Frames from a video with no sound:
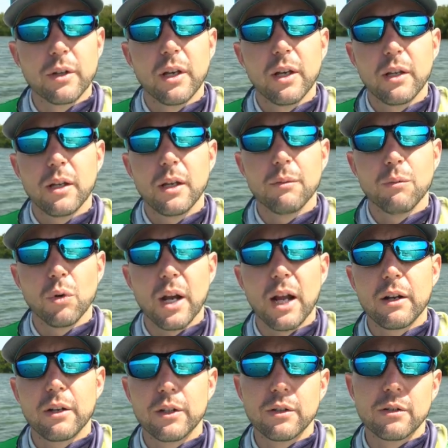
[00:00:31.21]
and we're
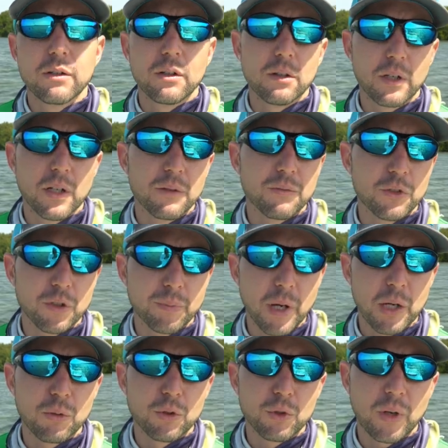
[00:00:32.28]
out here looking for
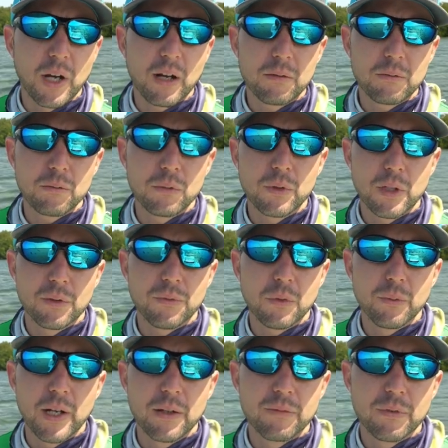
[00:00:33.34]
speckled trout. We're looking
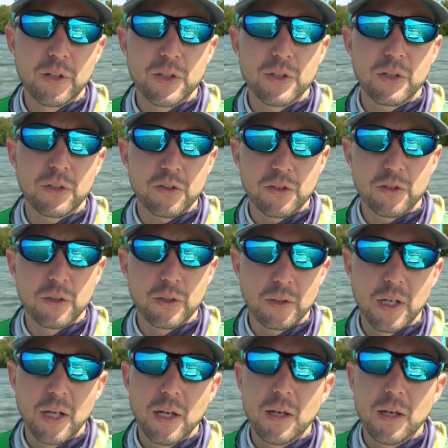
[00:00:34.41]
for redfish and snook.